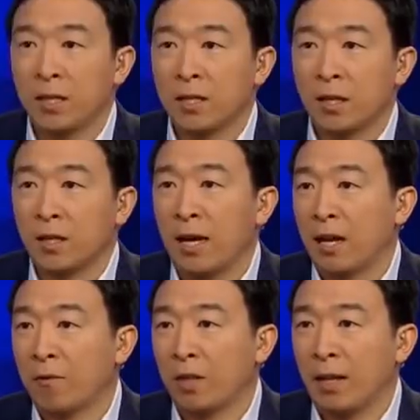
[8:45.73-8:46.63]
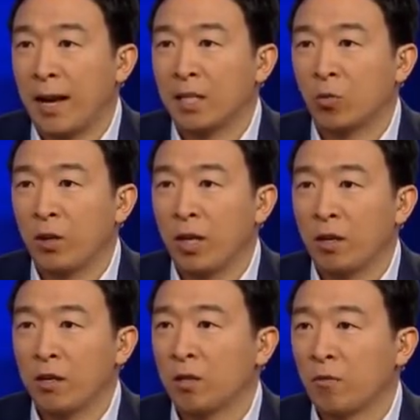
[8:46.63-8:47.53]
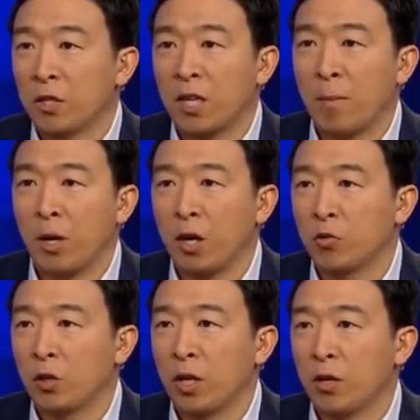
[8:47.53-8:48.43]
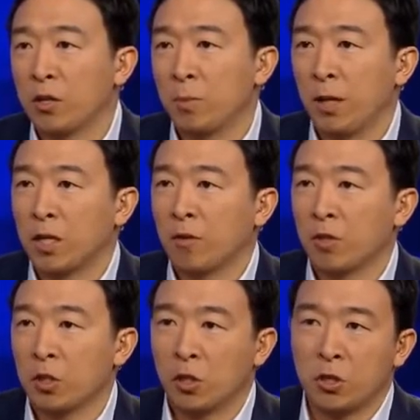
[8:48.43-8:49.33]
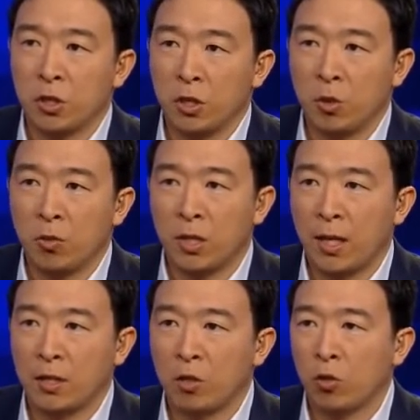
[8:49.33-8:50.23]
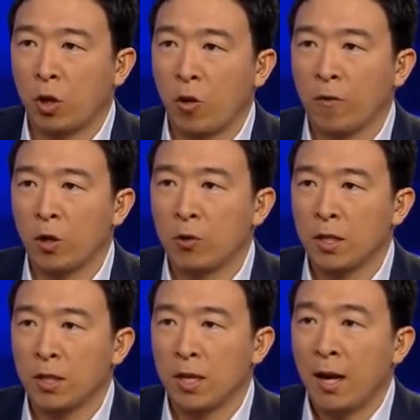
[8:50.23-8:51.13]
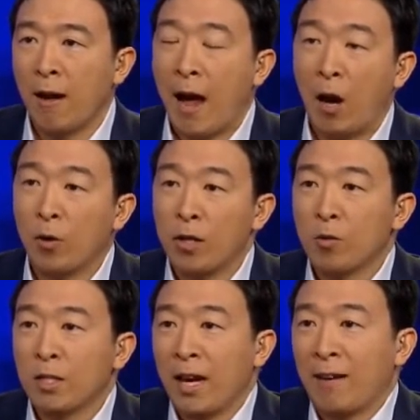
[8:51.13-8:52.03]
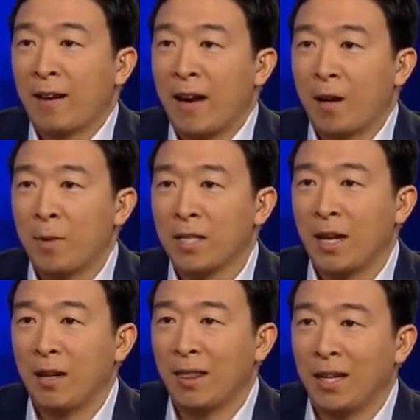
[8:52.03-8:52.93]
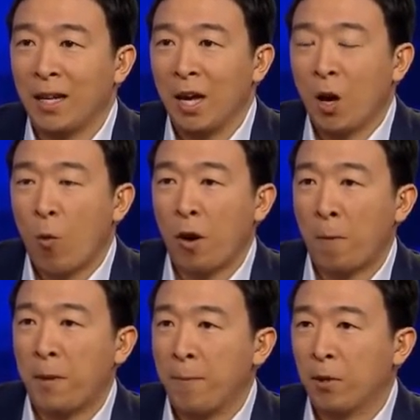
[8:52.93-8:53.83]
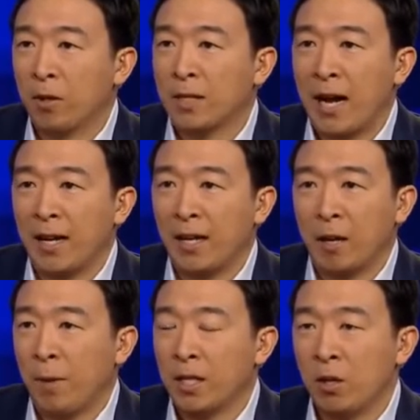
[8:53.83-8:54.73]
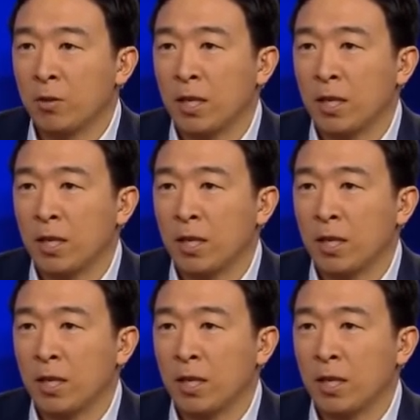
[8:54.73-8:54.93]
has declined for the last 3 years, first time in 100 years because of a surge in suicides and drug overdoses. How can you say an economy is healthy when our people are dying? It makes no sense.